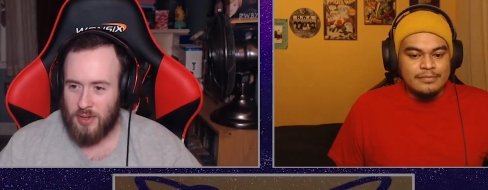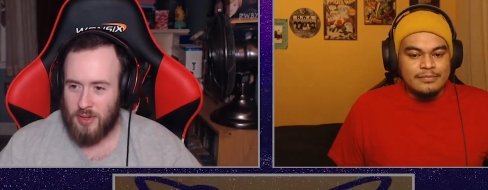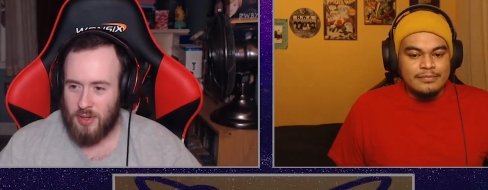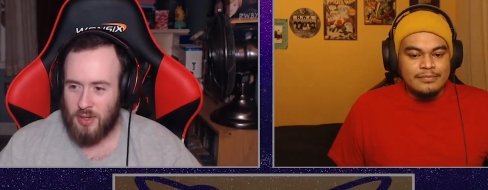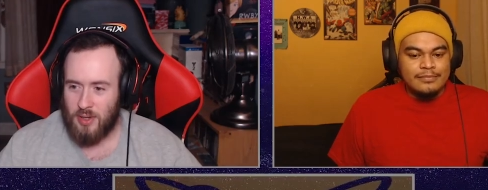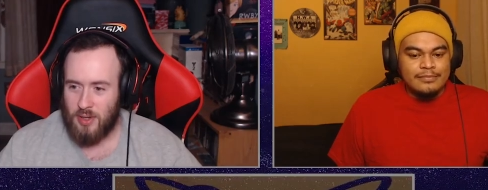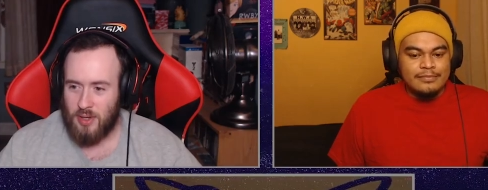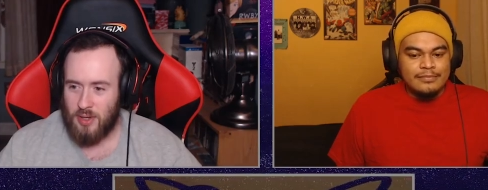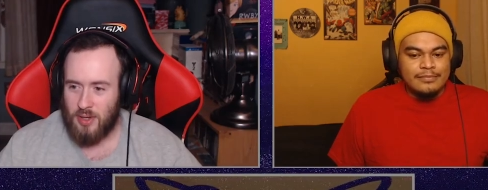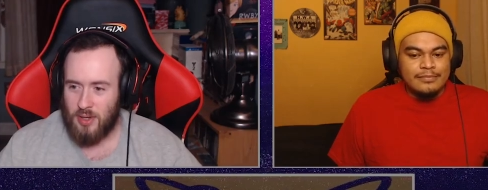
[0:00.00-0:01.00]

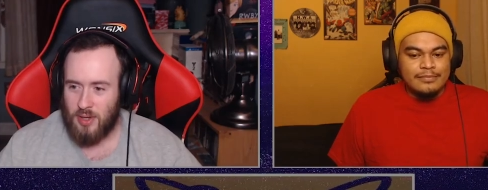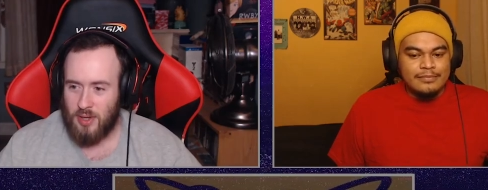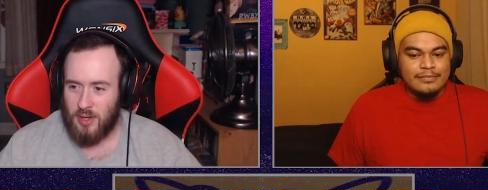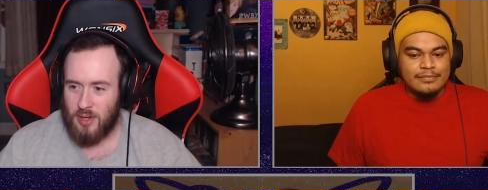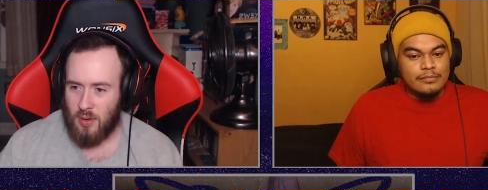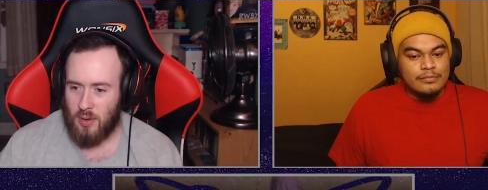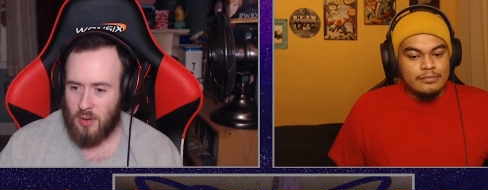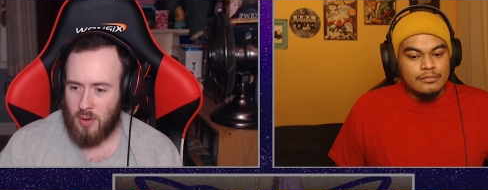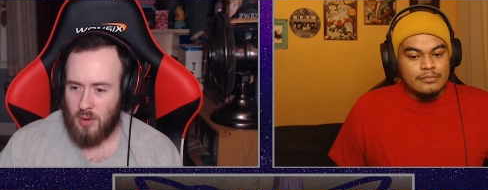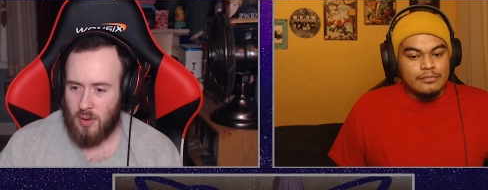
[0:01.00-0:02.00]

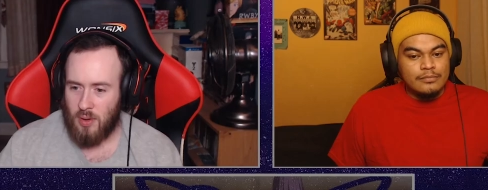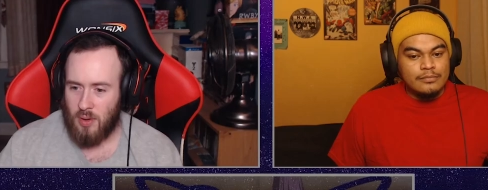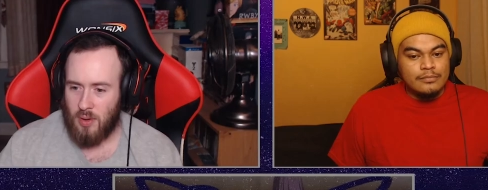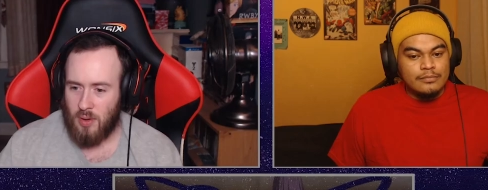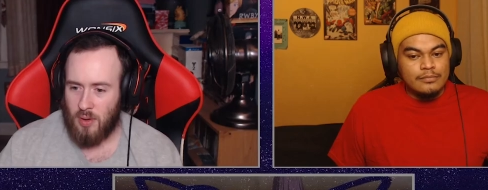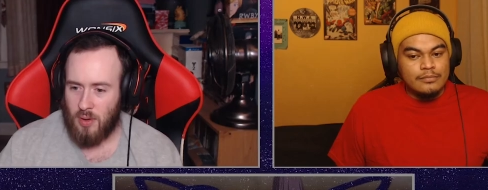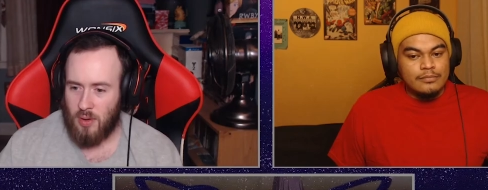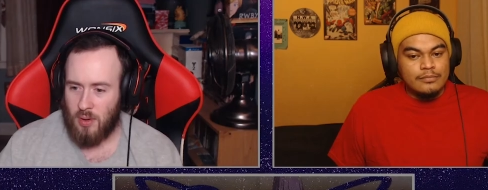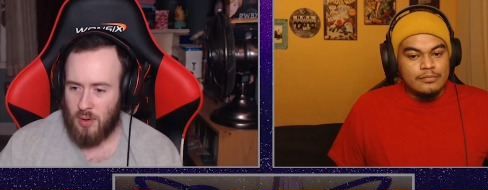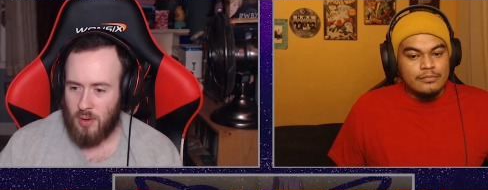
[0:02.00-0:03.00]

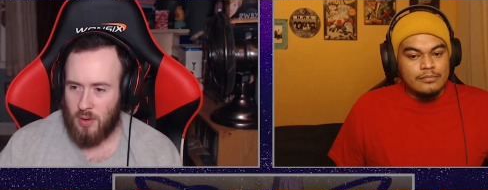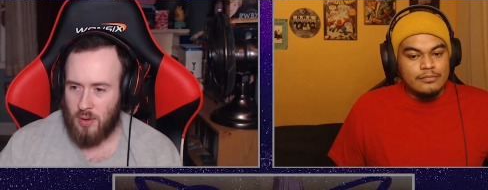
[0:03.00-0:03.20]
(silence)